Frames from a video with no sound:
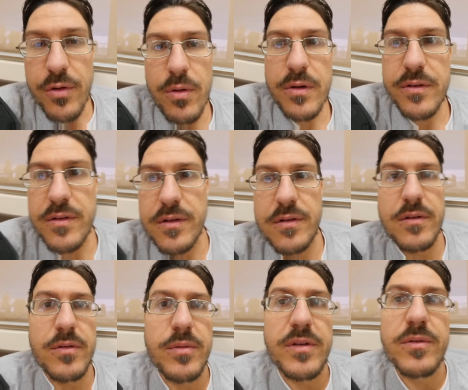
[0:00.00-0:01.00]
course, this
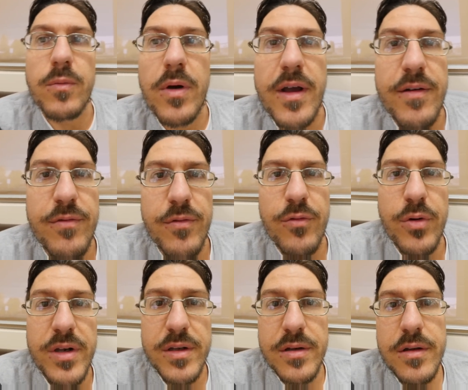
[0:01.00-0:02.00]
is the reason why I've
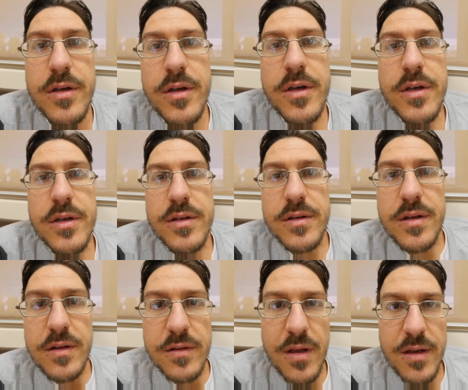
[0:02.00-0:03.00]
avoided
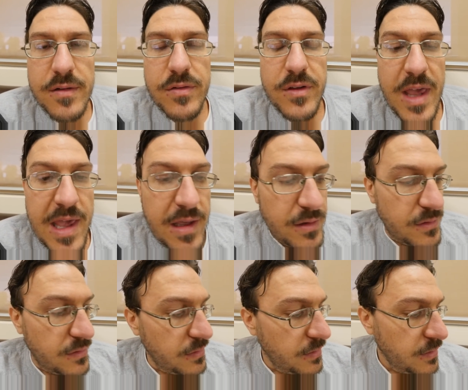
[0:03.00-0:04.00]
these kind of
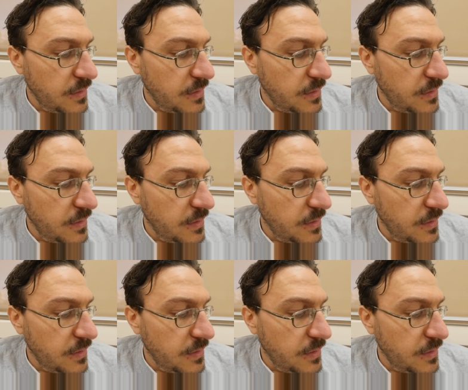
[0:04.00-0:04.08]
scans.